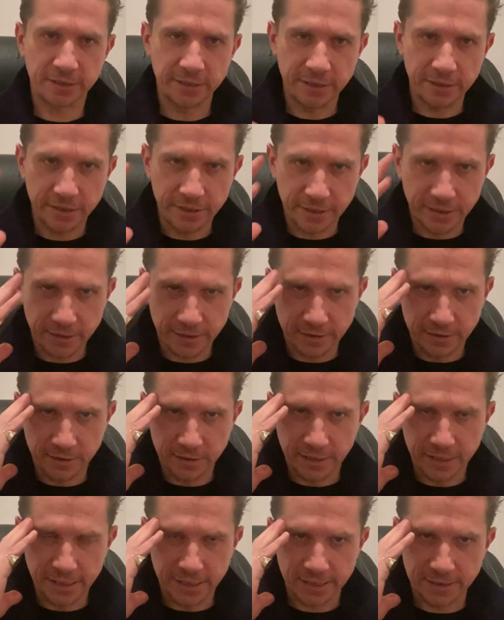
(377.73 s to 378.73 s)
He, he
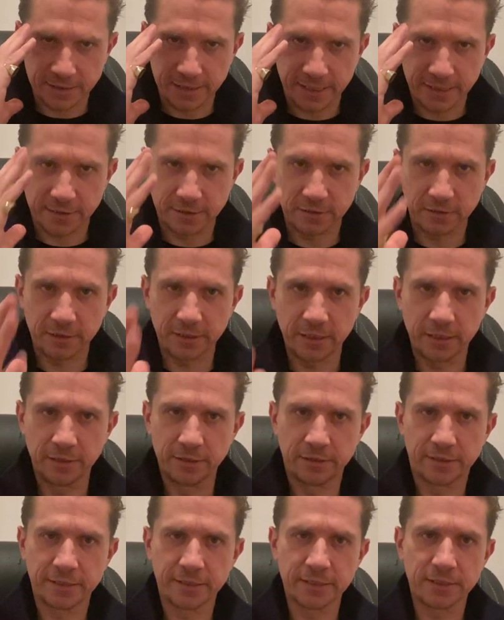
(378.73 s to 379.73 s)
he hasn't had to
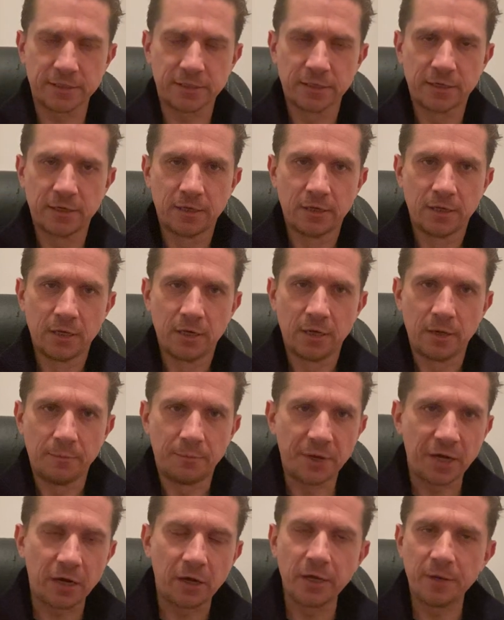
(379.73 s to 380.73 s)
learn this,
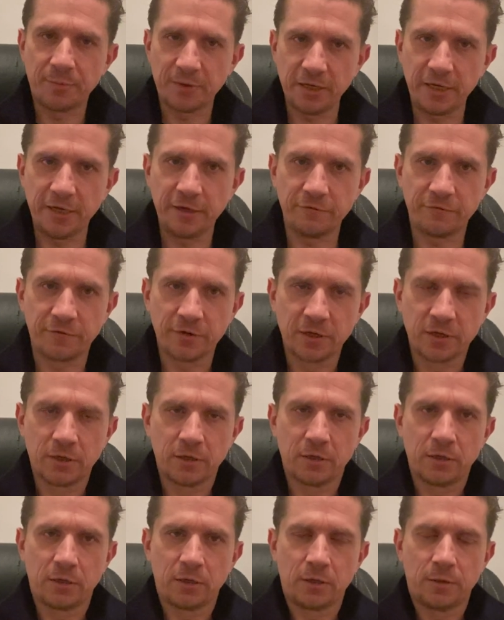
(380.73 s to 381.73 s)
but I believe
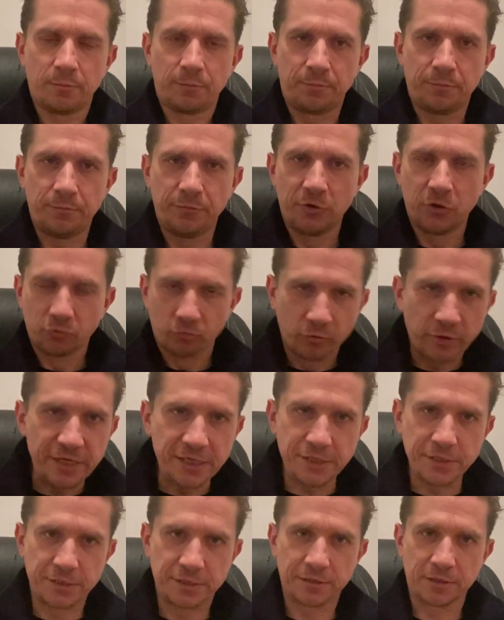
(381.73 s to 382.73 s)
the
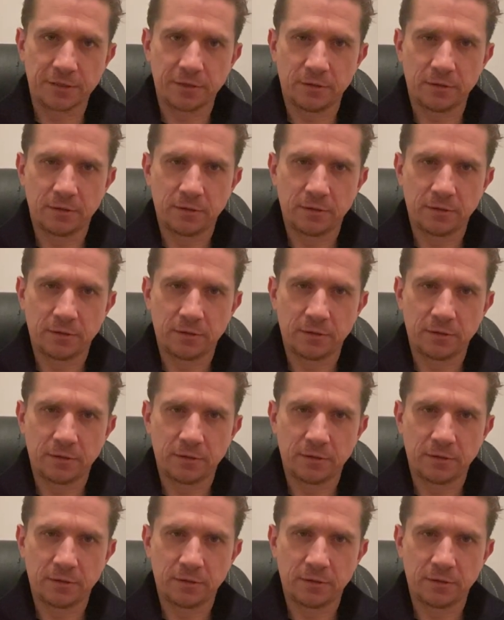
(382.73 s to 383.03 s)
reason